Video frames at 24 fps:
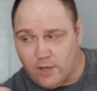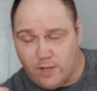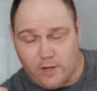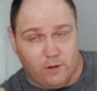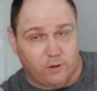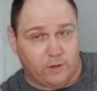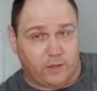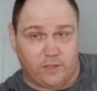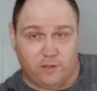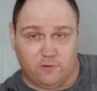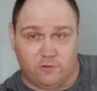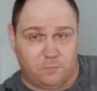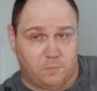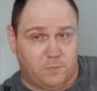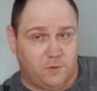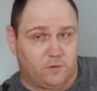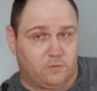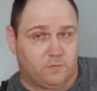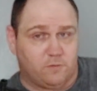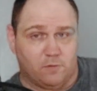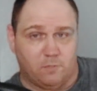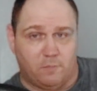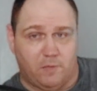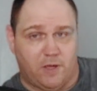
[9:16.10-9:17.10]
I can't
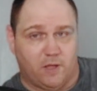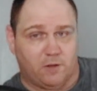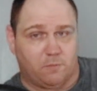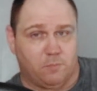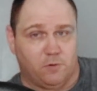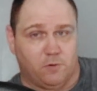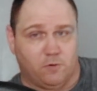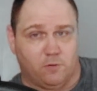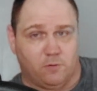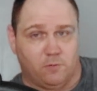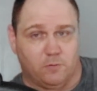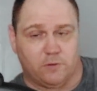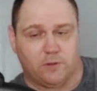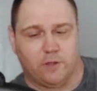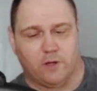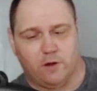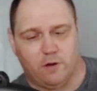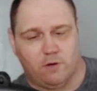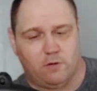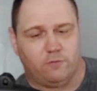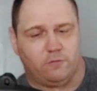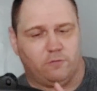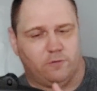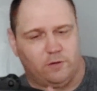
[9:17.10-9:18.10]
speak to the Magpul with the
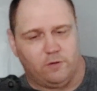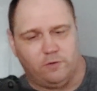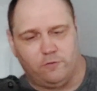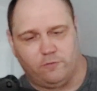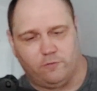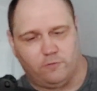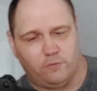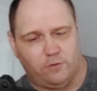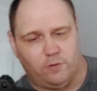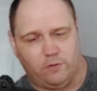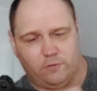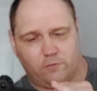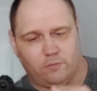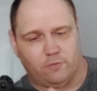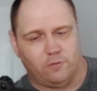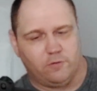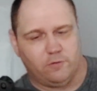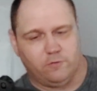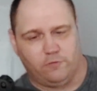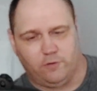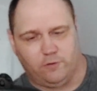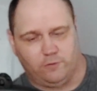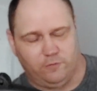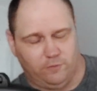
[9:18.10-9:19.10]
Eritis Industries or
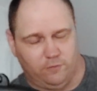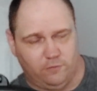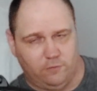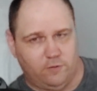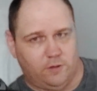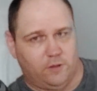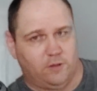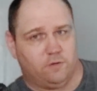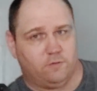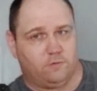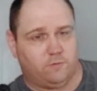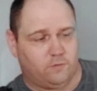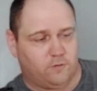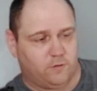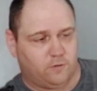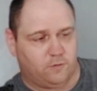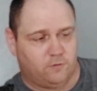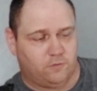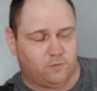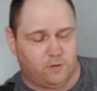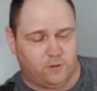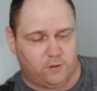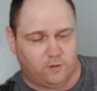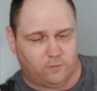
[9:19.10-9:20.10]
the GGG
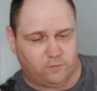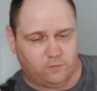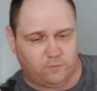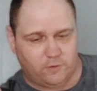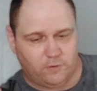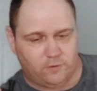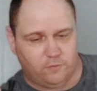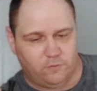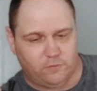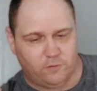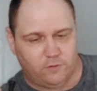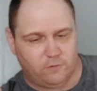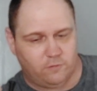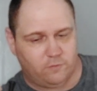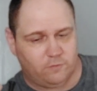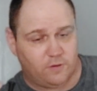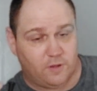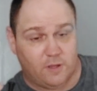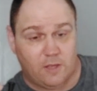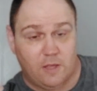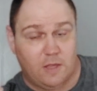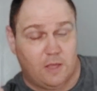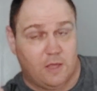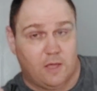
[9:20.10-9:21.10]
extensions.
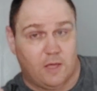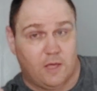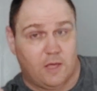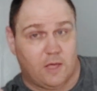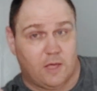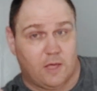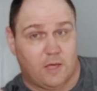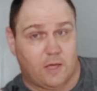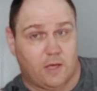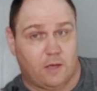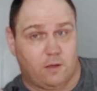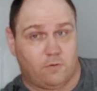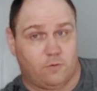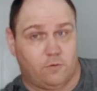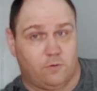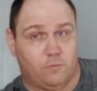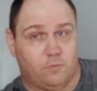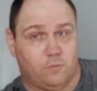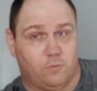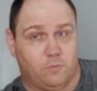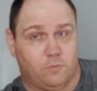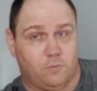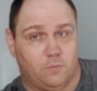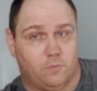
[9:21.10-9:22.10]
I don't
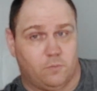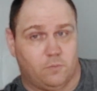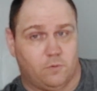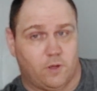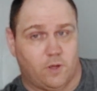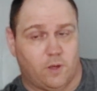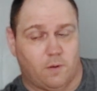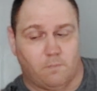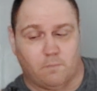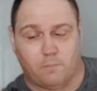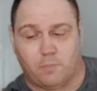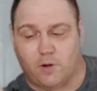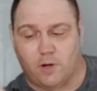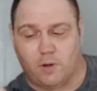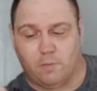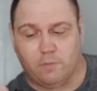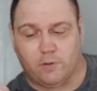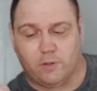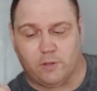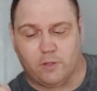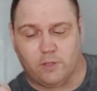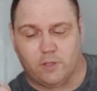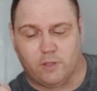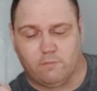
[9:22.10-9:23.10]
know. I'm
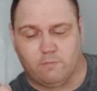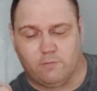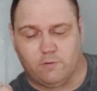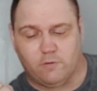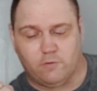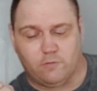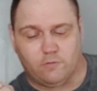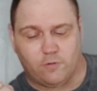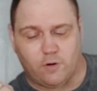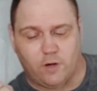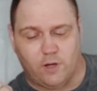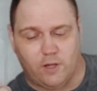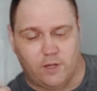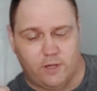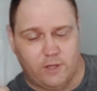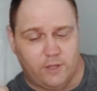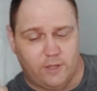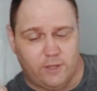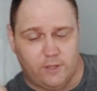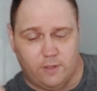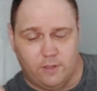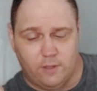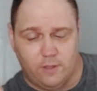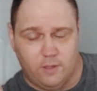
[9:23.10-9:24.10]
probably going to give it a
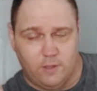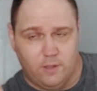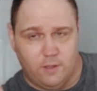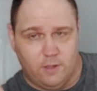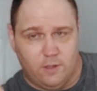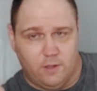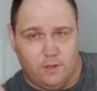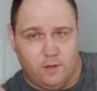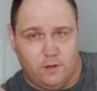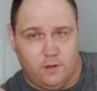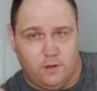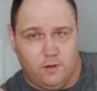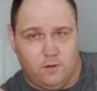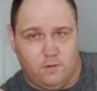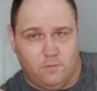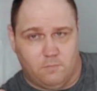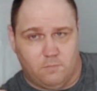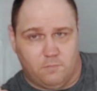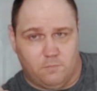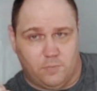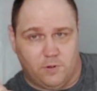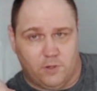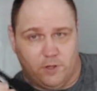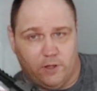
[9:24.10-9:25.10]
try,
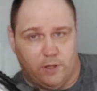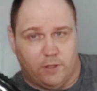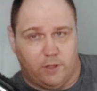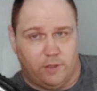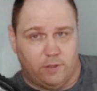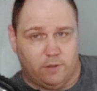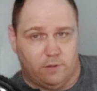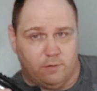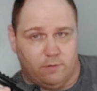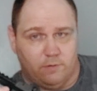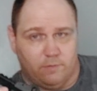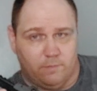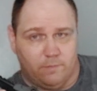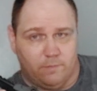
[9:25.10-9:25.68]
but